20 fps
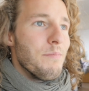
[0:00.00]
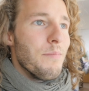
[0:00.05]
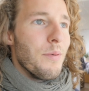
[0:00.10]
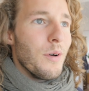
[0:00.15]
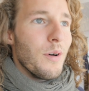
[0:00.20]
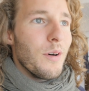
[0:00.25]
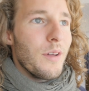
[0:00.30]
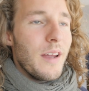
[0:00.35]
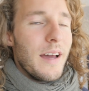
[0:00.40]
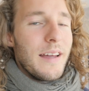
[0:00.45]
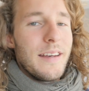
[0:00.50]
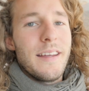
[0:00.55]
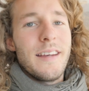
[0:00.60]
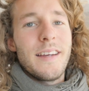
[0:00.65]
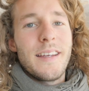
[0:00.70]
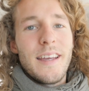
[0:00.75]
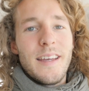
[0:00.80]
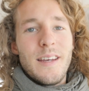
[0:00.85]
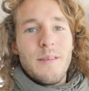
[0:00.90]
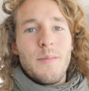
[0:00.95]
But I
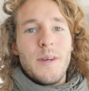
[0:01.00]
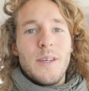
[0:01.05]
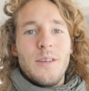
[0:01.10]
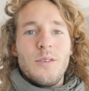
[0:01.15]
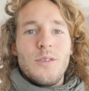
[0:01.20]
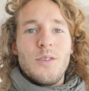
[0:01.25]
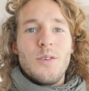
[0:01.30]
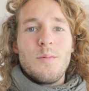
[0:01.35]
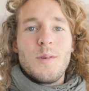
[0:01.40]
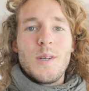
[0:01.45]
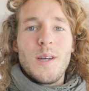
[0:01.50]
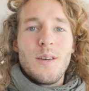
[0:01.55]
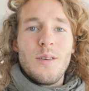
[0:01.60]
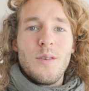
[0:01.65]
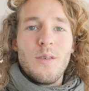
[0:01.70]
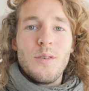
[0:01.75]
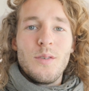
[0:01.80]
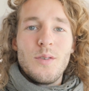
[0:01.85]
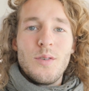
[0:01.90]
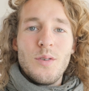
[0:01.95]
dedicated my YouTube
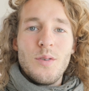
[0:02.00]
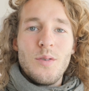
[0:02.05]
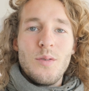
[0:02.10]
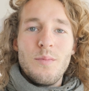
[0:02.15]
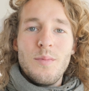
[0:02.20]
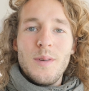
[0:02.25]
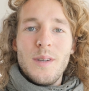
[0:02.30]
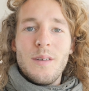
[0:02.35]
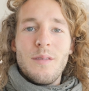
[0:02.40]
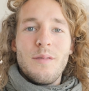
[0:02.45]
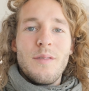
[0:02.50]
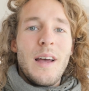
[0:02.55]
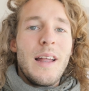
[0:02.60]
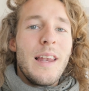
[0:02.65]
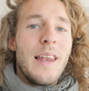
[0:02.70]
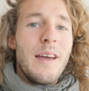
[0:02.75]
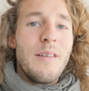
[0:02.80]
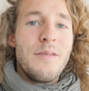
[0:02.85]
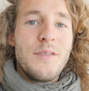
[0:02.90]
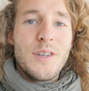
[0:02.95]
channel to be a van
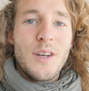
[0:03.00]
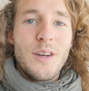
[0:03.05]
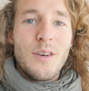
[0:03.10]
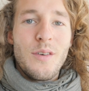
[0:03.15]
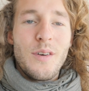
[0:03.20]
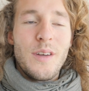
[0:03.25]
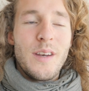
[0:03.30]
life channel,